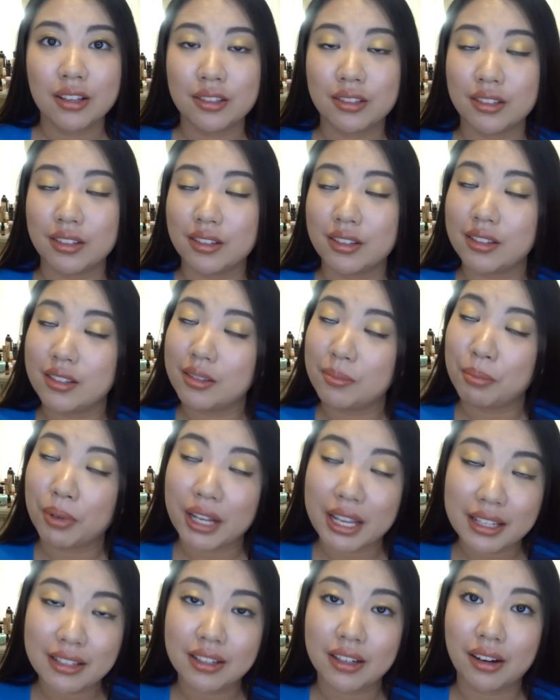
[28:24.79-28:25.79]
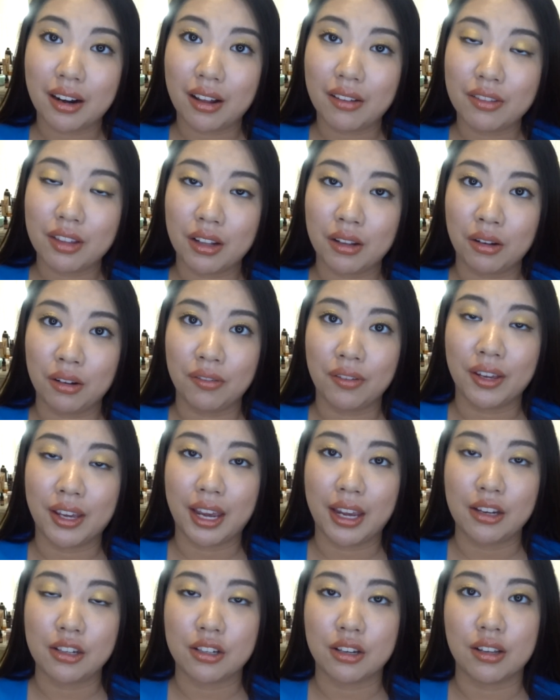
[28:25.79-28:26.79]
just please turn on the
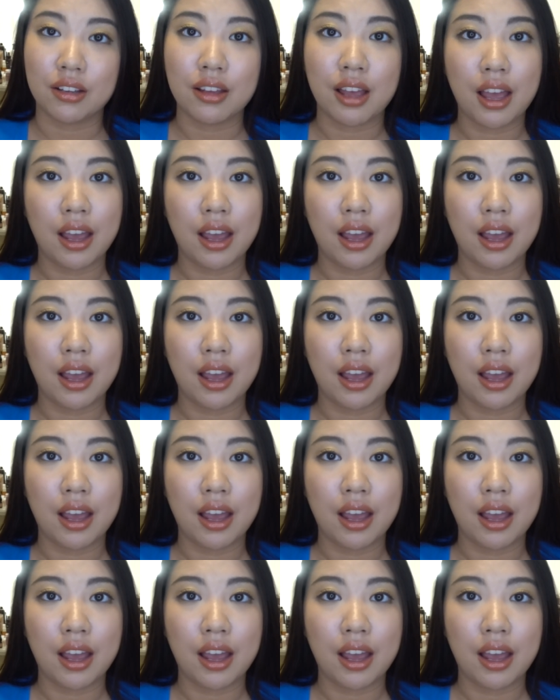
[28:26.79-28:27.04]
notification